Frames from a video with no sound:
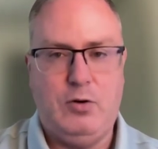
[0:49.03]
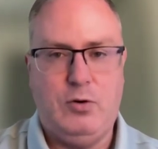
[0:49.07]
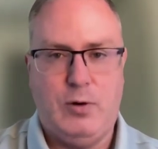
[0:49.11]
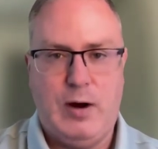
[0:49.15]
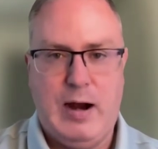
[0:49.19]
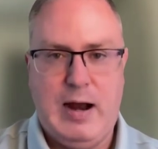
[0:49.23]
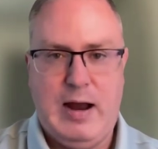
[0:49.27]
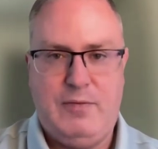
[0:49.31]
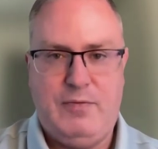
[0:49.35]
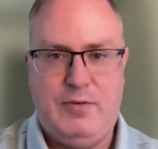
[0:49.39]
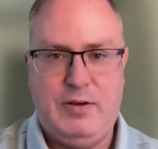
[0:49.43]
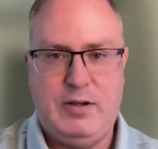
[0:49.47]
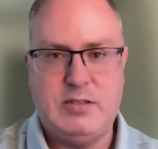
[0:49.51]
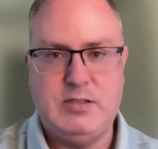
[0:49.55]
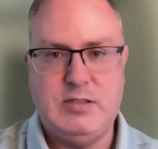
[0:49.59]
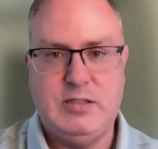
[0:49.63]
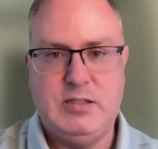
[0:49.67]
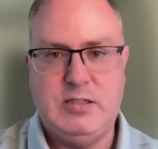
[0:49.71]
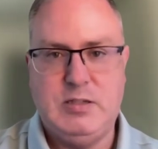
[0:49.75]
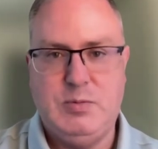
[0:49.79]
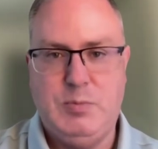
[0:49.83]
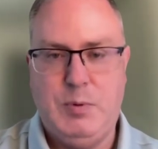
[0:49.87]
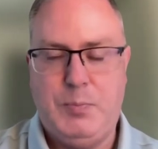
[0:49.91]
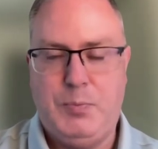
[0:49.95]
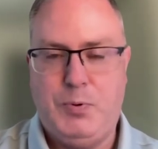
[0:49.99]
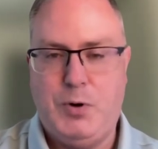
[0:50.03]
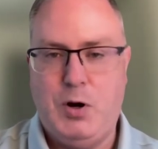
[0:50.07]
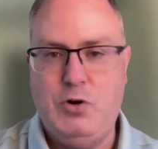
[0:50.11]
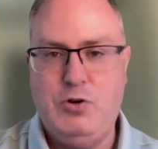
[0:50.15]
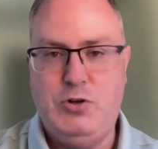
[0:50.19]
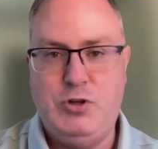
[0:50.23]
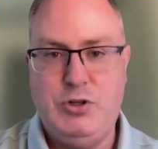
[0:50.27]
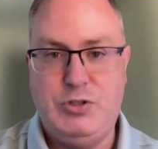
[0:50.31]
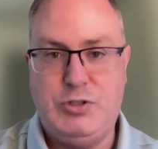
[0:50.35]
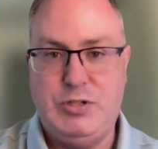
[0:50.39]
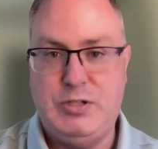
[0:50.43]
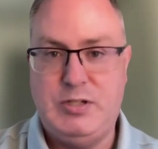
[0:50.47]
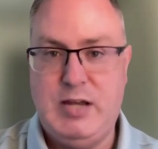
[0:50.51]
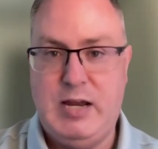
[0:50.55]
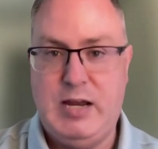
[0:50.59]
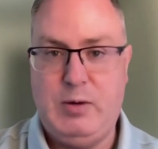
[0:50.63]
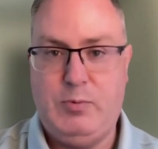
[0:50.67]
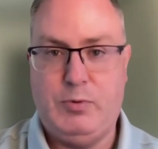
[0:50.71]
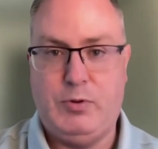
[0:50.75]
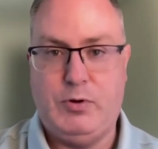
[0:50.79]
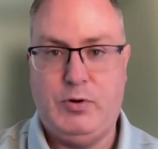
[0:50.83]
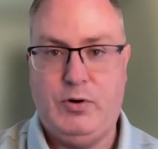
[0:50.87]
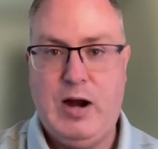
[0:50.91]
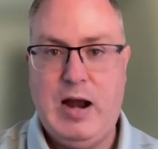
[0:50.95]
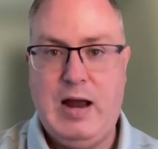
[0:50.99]
graphics and some approaches to take
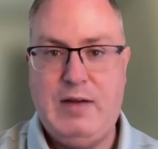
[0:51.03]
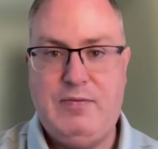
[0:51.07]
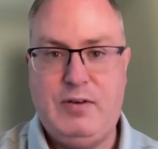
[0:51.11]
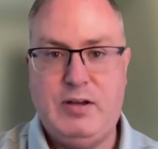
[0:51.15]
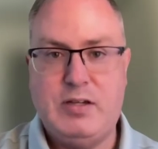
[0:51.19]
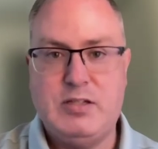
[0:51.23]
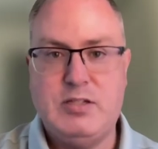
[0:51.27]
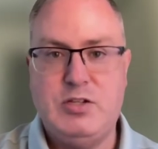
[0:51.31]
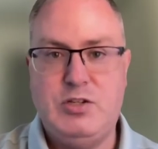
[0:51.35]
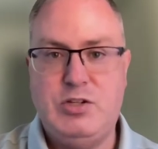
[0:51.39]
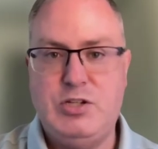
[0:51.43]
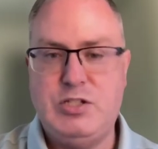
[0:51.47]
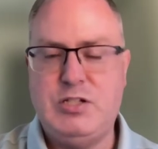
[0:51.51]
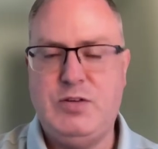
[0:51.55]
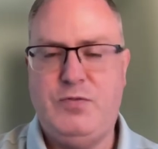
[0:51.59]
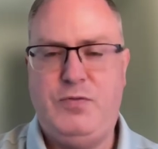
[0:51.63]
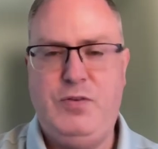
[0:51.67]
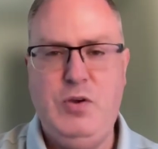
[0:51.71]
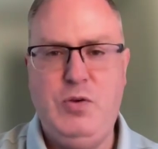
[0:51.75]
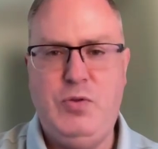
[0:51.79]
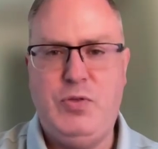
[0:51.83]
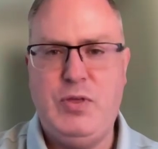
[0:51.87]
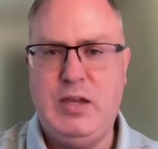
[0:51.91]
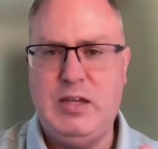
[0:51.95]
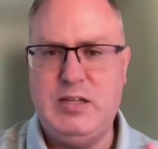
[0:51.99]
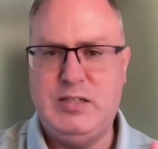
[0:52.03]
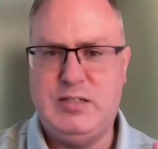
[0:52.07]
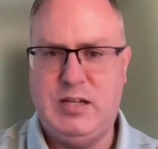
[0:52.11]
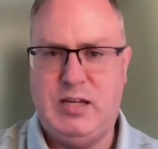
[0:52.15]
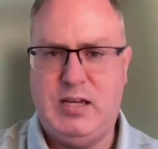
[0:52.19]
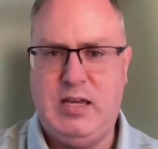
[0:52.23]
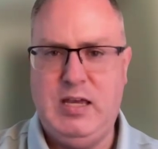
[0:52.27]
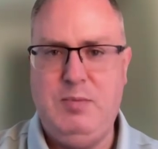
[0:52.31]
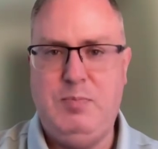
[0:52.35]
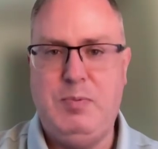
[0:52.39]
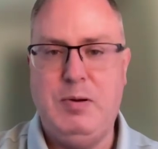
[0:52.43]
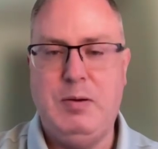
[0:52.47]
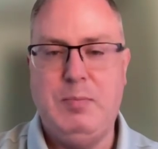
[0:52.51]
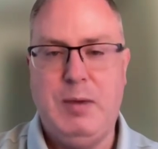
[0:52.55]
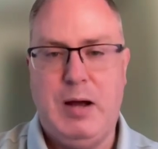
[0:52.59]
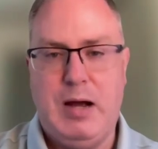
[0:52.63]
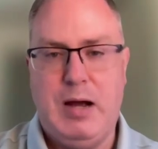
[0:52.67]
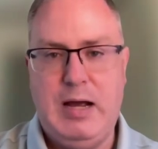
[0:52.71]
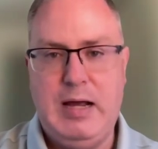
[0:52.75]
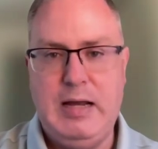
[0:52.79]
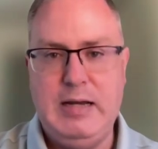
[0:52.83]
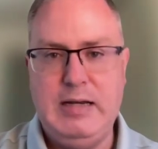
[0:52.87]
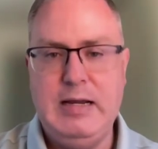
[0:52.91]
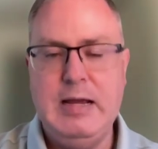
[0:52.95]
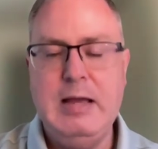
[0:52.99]
with graphics and just a few things to keep in
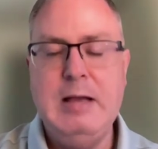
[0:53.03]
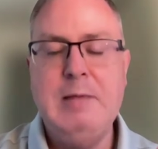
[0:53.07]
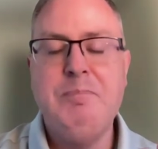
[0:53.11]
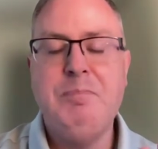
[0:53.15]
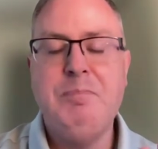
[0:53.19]
mind